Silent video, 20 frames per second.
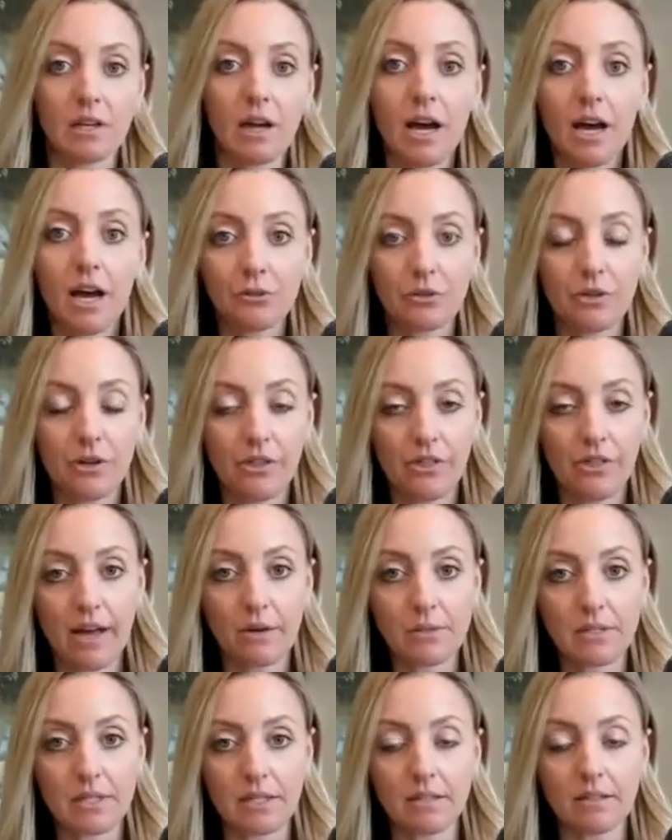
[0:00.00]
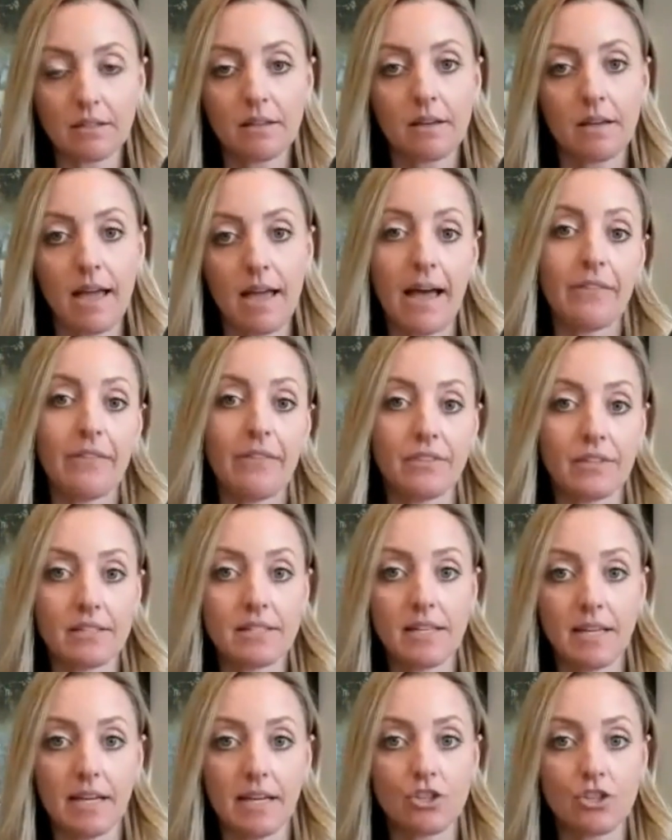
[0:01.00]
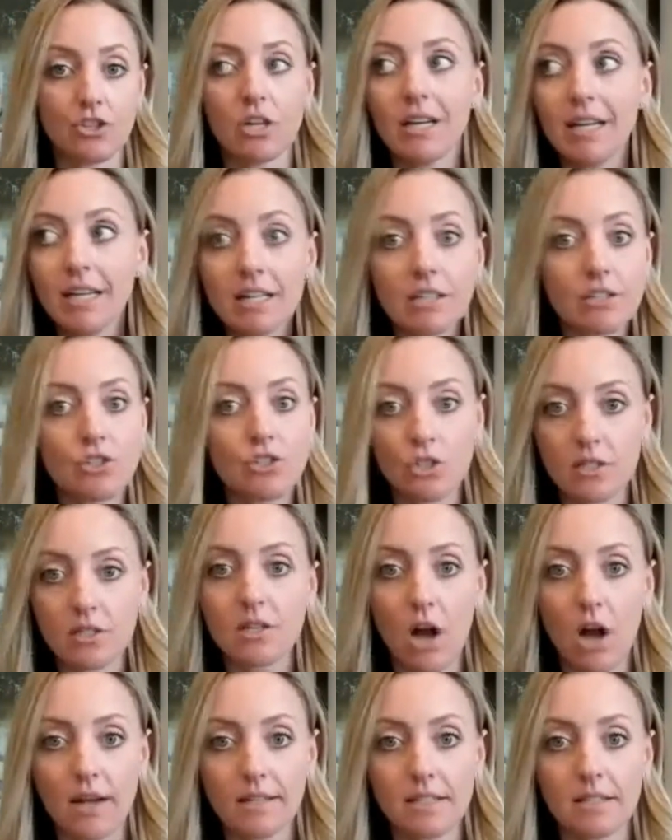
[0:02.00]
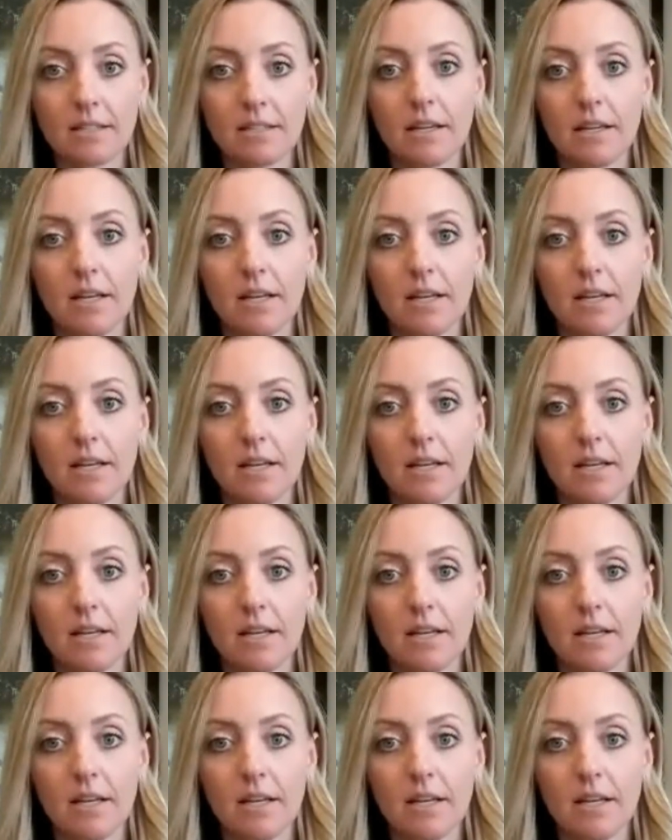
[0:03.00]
$100,000 at this age. It is just not.